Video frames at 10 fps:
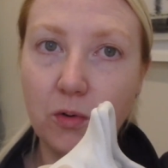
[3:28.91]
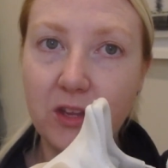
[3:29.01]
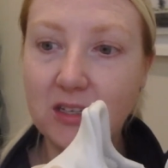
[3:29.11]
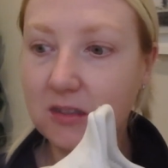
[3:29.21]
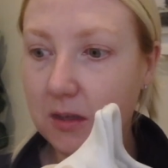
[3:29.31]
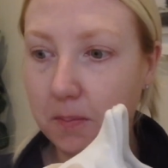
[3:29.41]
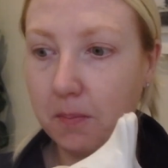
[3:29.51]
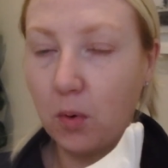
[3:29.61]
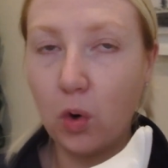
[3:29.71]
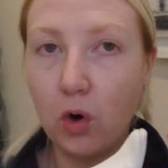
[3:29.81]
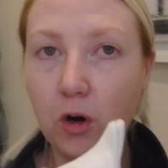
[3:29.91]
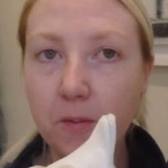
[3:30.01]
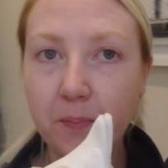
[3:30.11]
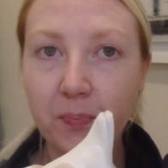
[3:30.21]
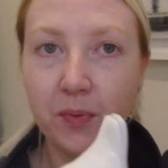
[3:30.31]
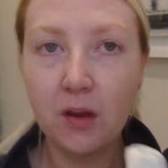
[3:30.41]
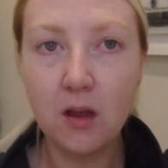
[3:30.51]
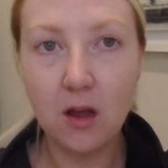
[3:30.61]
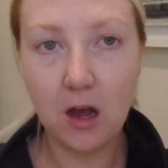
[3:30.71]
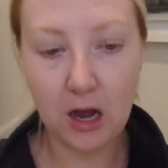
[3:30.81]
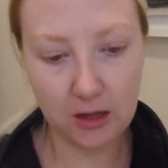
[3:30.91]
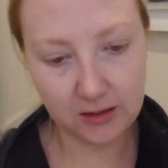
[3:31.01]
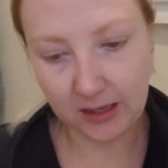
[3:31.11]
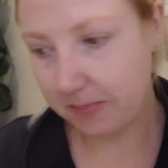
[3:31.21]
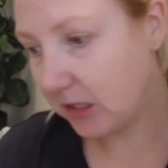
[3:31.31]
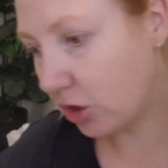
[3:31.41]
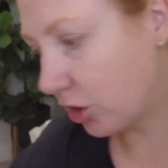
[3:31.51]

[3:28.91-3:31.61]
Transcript: or there's the more, let me